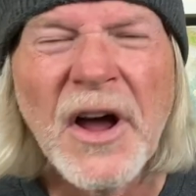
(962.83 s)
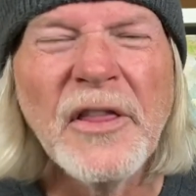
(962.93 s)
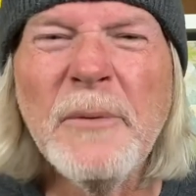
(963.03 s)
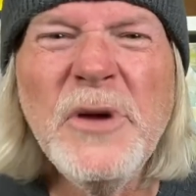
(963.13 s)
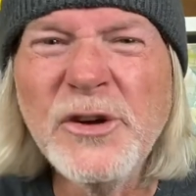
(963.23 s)

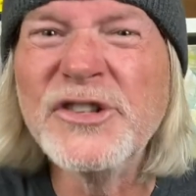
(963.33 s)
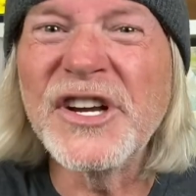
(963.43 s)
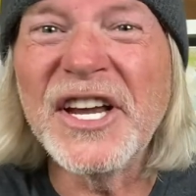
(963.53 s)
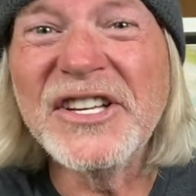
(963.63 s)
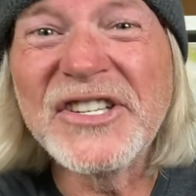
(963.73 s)
The music
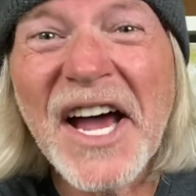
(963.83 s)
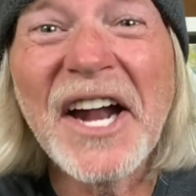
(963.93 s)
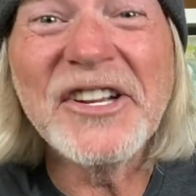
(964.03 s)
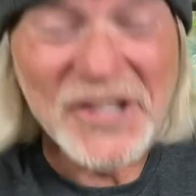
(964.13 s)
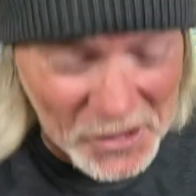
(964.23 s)
inside
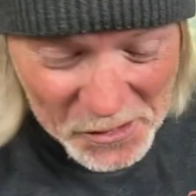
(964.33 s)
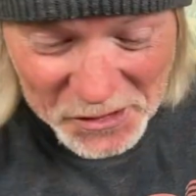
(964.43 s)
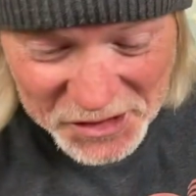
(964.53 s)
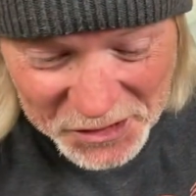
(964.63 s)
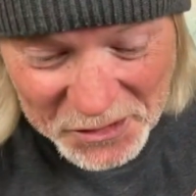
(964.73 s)
is cool
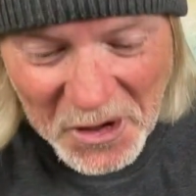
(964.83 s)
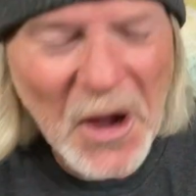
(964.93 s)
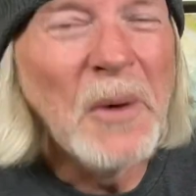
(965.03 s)
too,